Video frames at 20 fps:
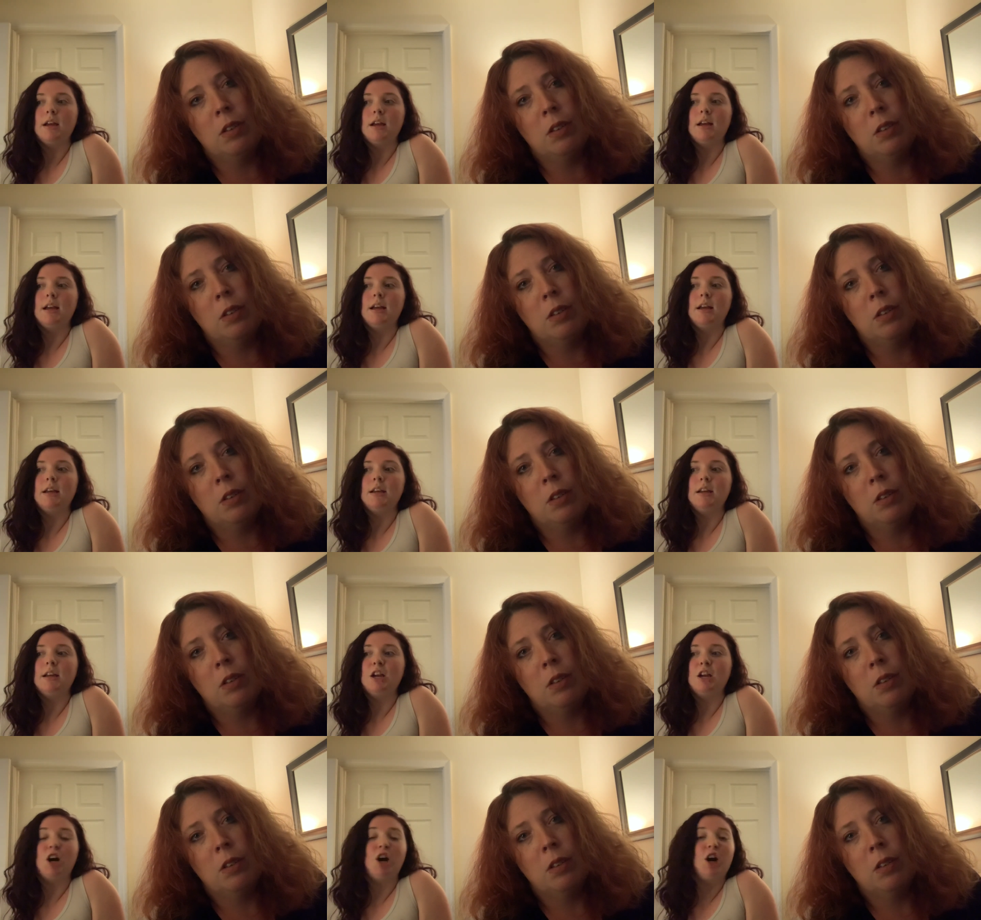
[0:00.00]
Speaker 1: And
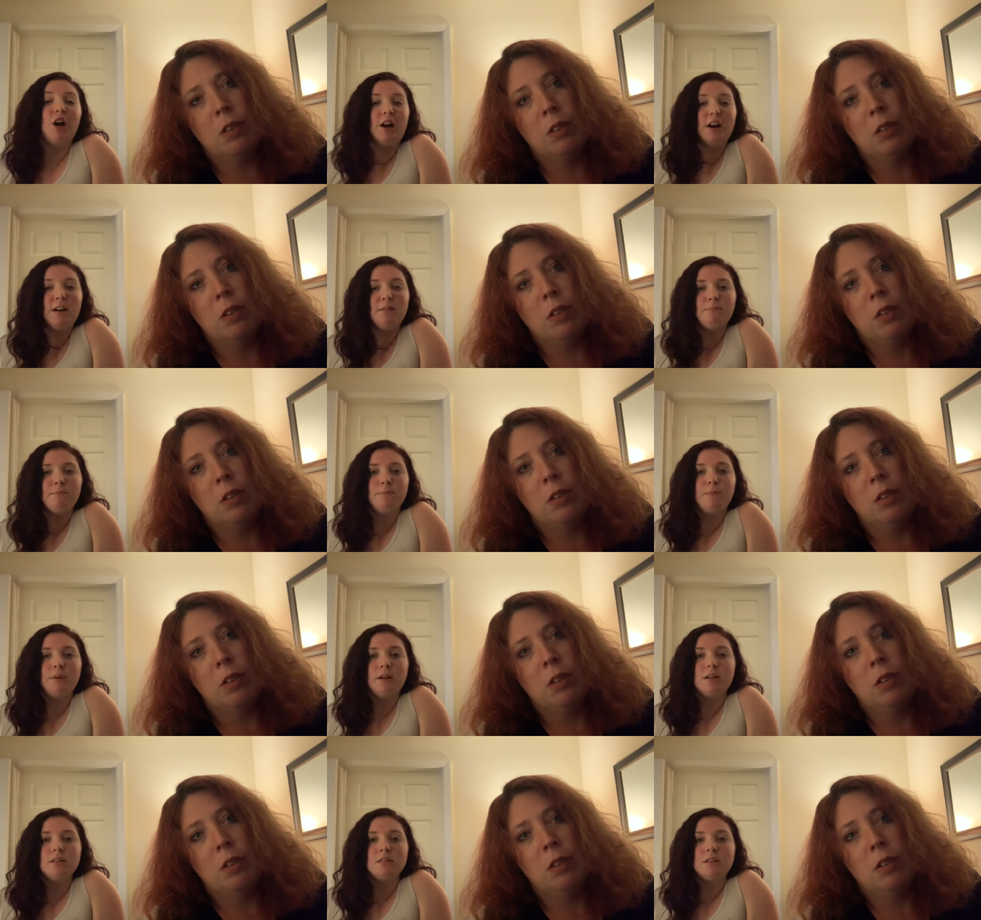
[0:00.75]
it hurt
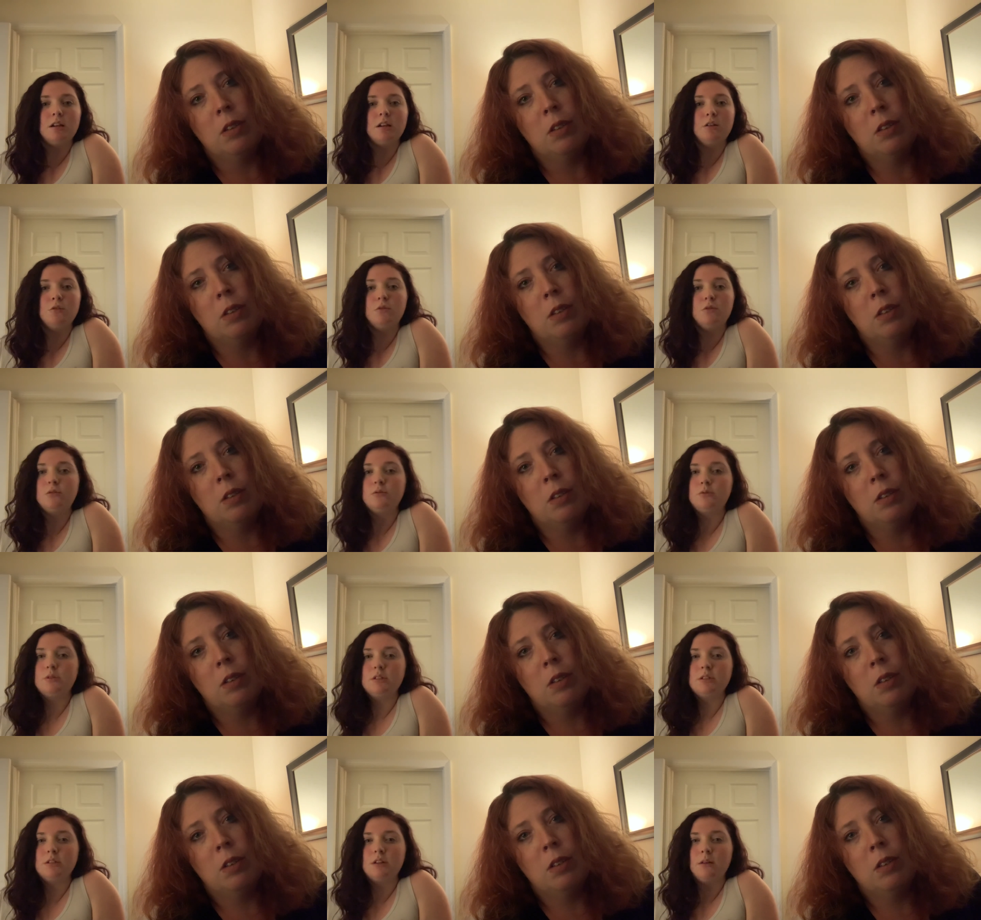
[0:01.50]
because I knew
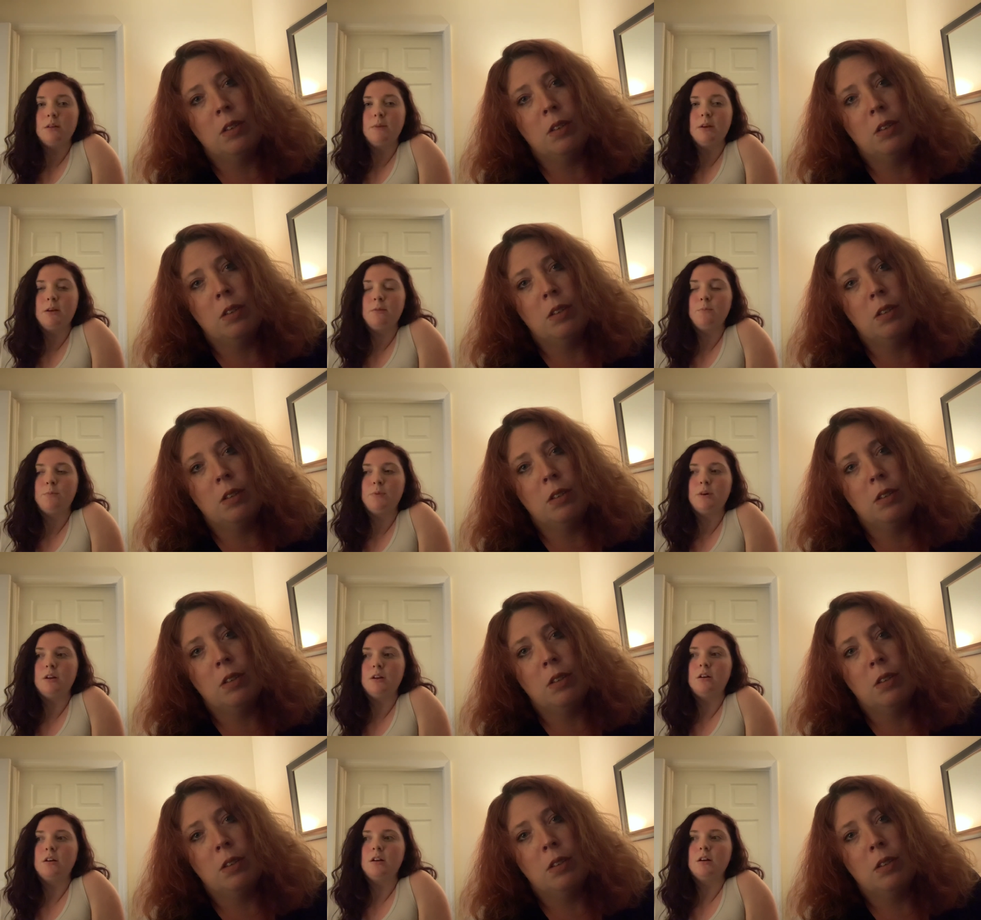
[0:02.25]
it was coming,
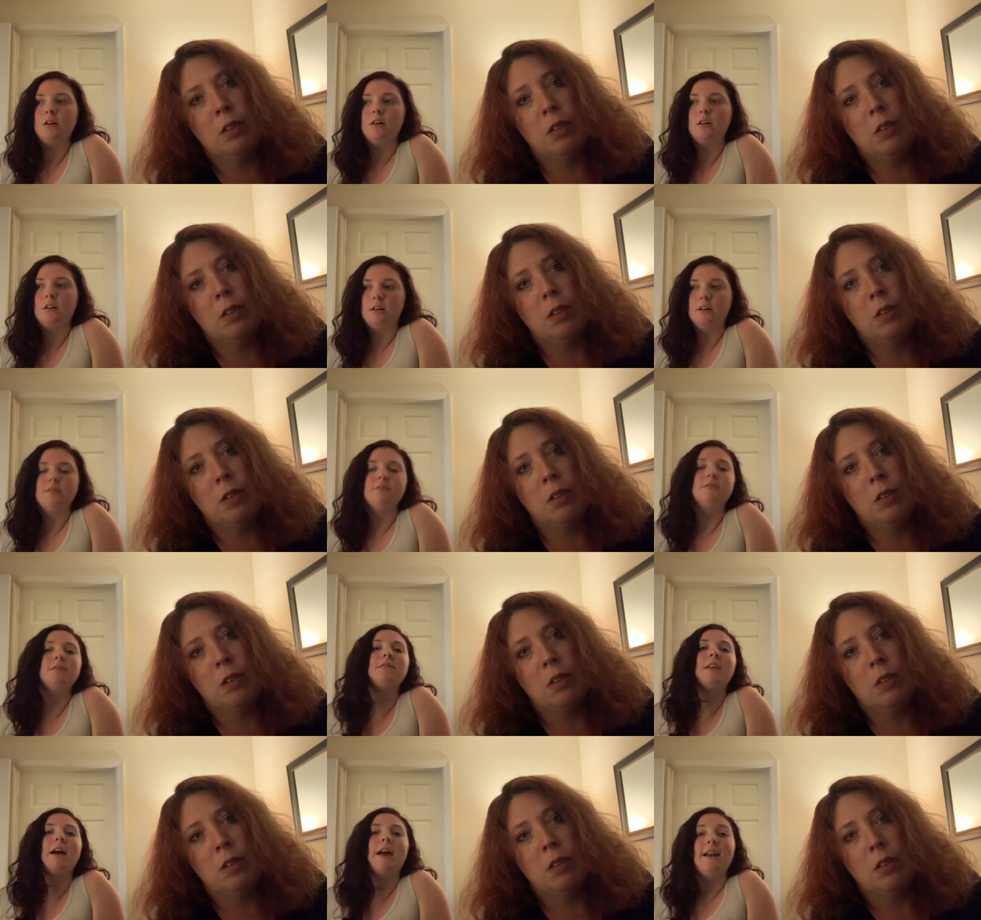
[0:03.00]
but
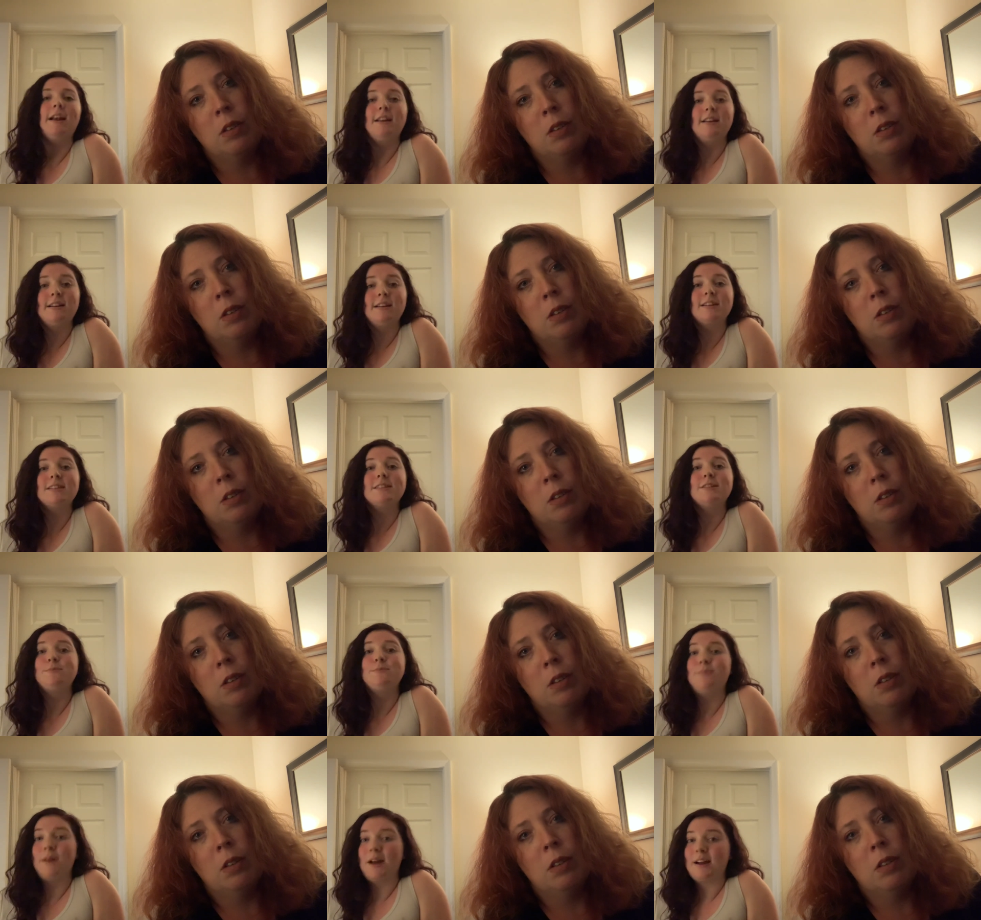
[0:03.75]
also that I didn't
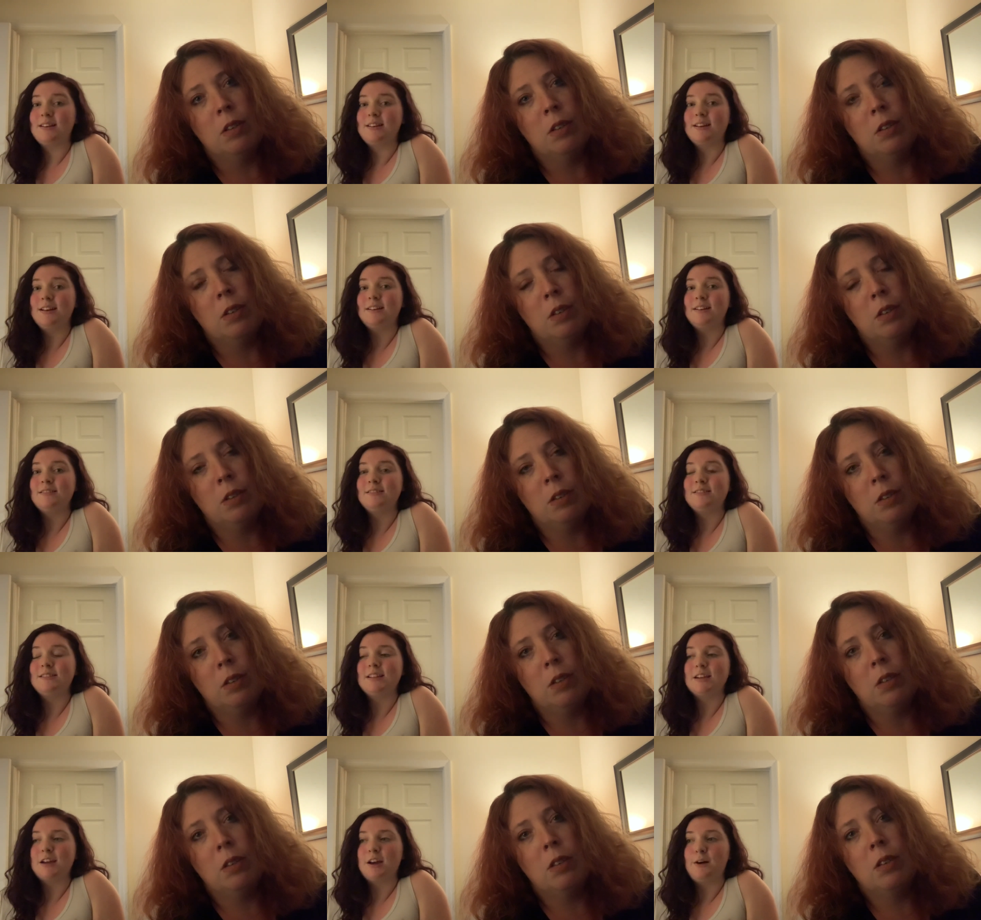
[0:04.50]
expect it
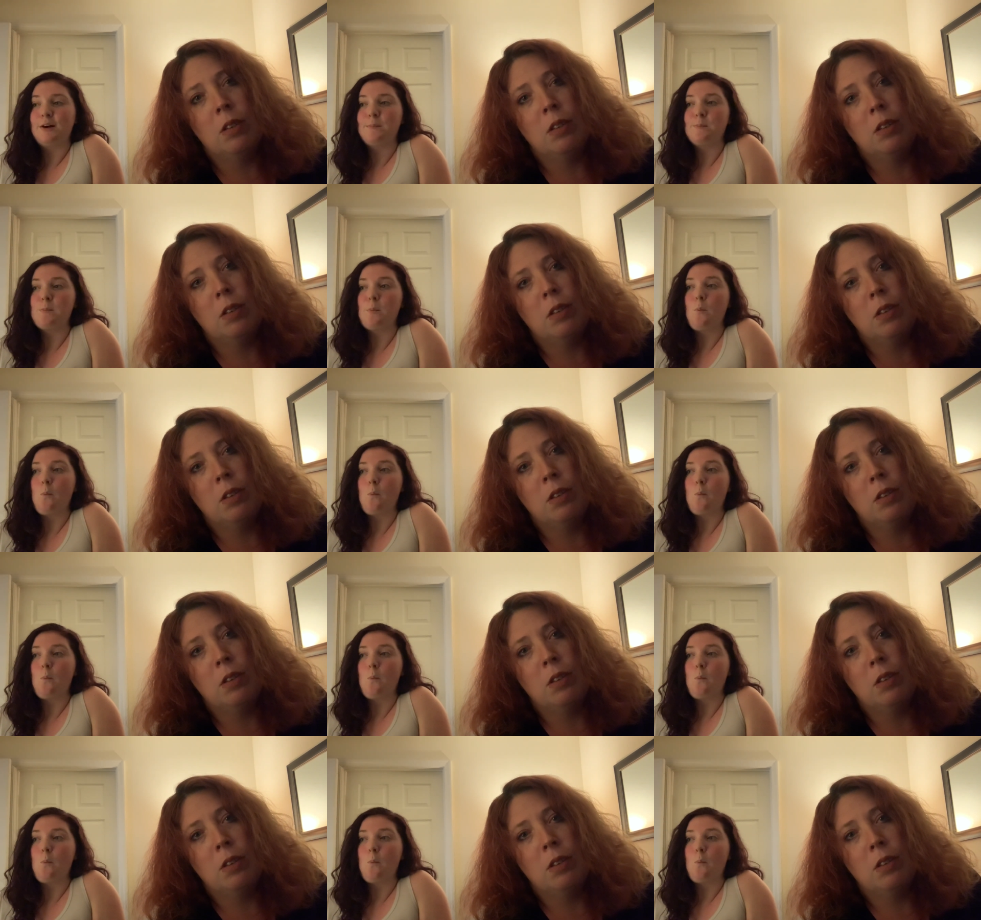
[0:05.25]
to come.